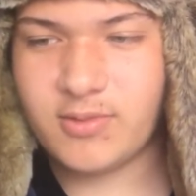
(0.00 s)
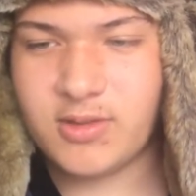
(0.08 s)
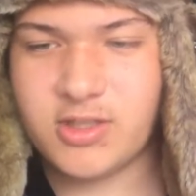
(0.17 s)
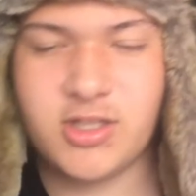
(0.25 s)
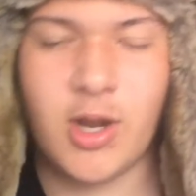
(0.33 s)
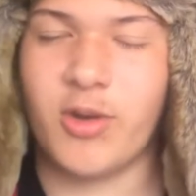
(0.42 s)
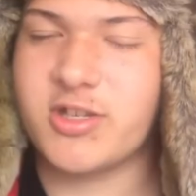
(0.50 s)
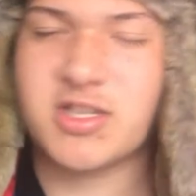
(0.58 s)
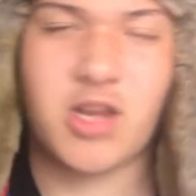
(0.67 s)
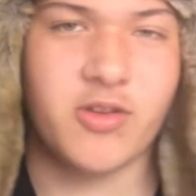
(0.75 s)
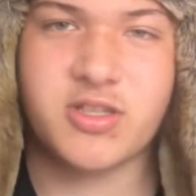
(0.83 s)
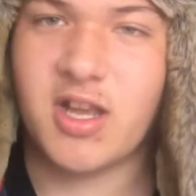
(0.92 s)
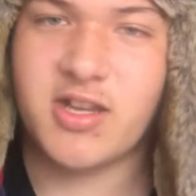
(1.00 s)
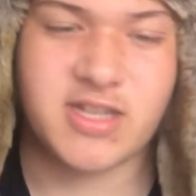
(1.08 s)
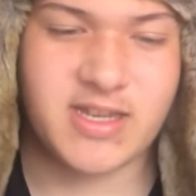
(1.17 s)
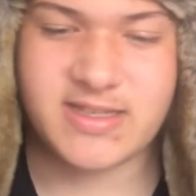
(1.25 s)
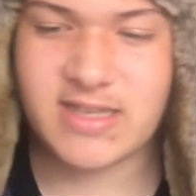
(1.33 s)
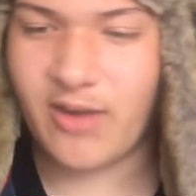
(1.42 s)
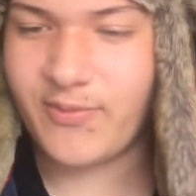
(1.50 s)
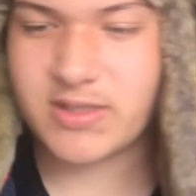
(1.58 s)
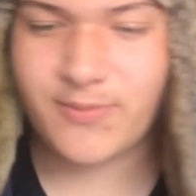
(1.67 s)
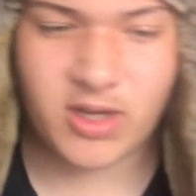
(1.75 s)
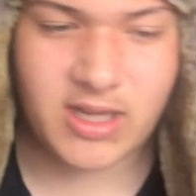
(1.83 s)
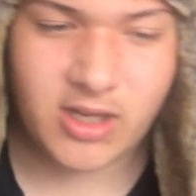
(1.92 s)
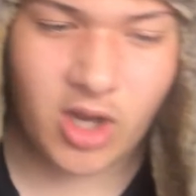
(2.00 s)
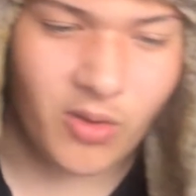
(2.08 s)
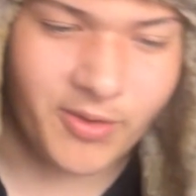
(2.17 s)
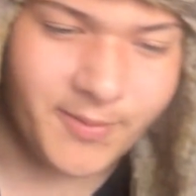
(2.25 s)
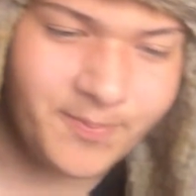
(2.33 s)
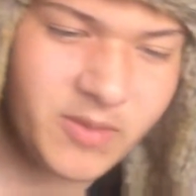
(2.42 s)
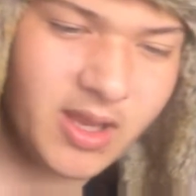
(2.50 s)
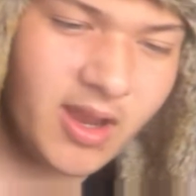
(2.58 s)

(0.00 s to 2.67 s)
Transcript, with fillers: you know what? Just go search it yourself. It's fucking golden.